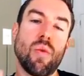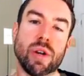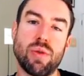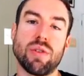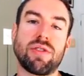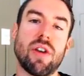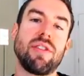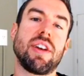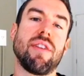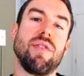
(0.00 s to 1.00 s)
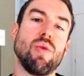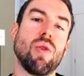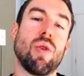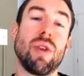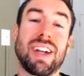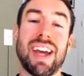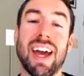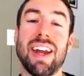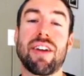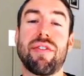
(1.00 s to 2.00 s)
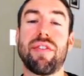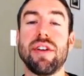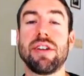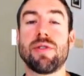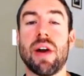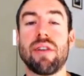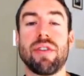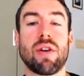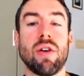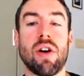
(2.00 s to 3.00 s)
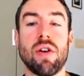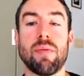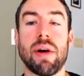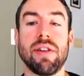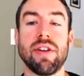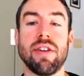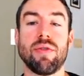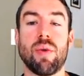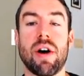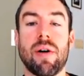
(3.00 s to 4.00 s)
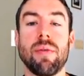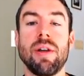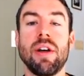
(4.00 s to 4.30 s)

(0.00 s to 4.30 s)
which will start to give you organic free traffic on autopilot as well.